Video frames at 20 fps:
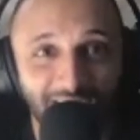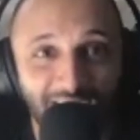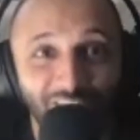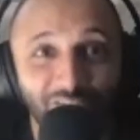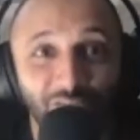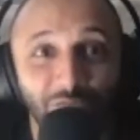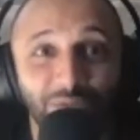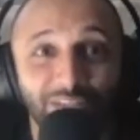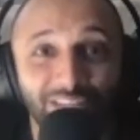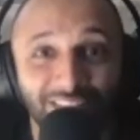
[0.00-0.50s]
I
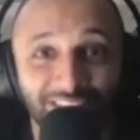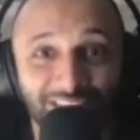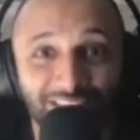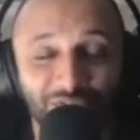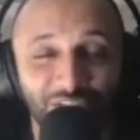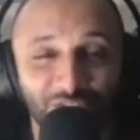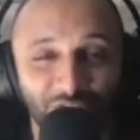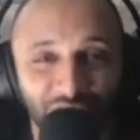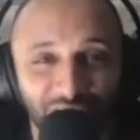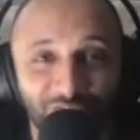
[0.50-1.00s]
haven't been in
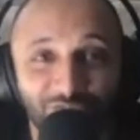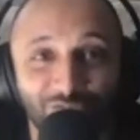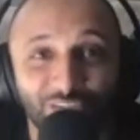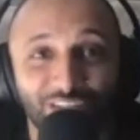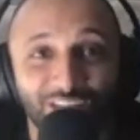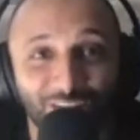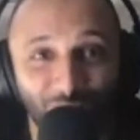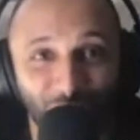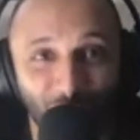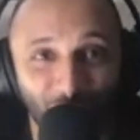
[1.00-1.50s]
this radio game for
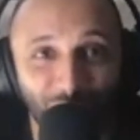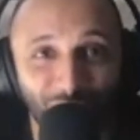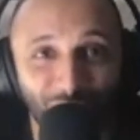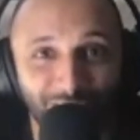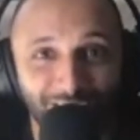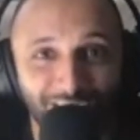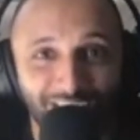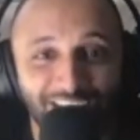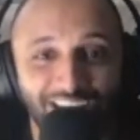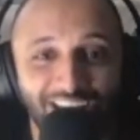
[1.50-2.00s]
that long.
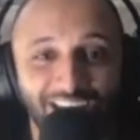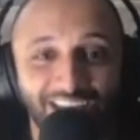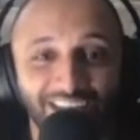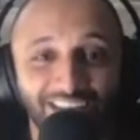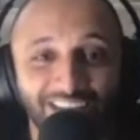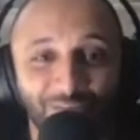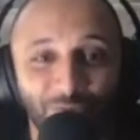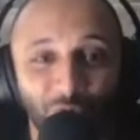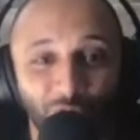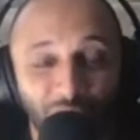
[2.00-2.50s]

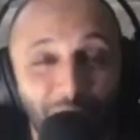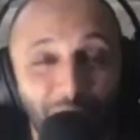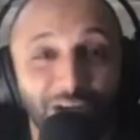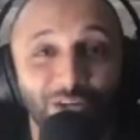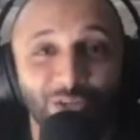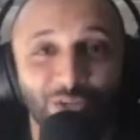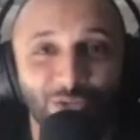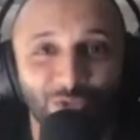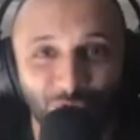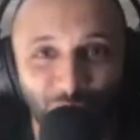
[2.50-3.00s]
And what am I
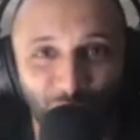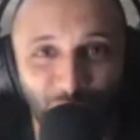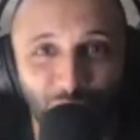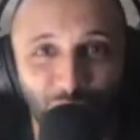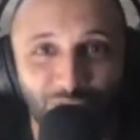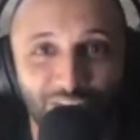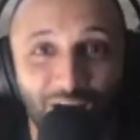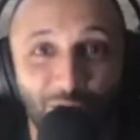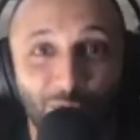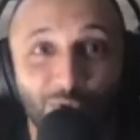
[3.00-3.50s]
going to do?
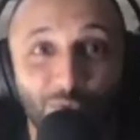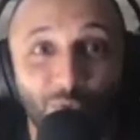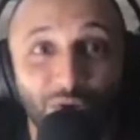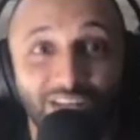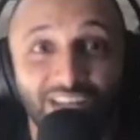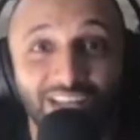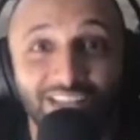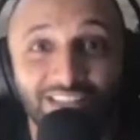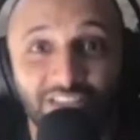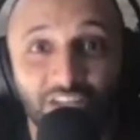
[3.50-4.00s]
Now, we
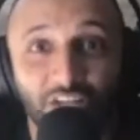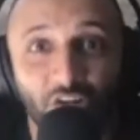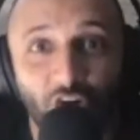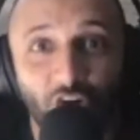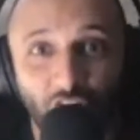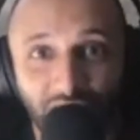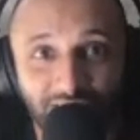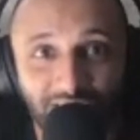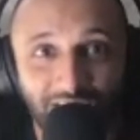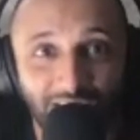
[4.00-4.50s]
went into
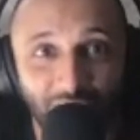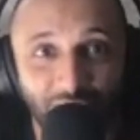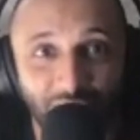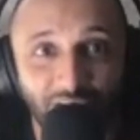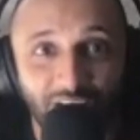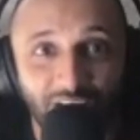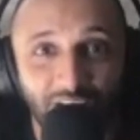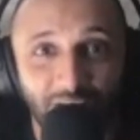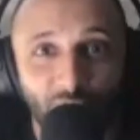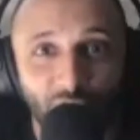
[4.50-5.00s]

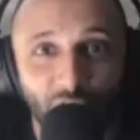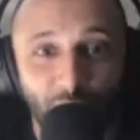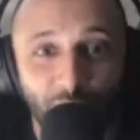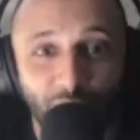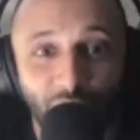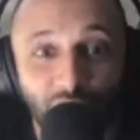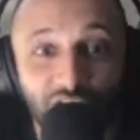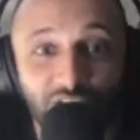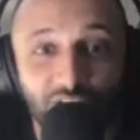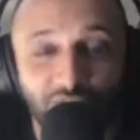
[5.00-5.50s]
lockdown
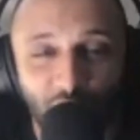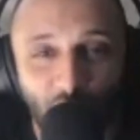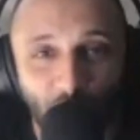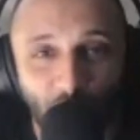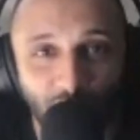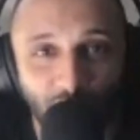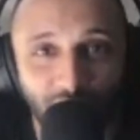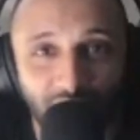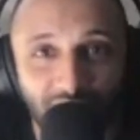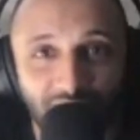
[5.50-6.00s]
because of
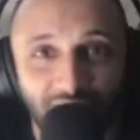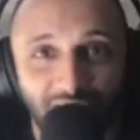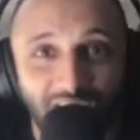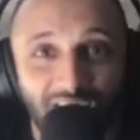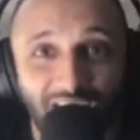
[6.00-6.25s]
COVID.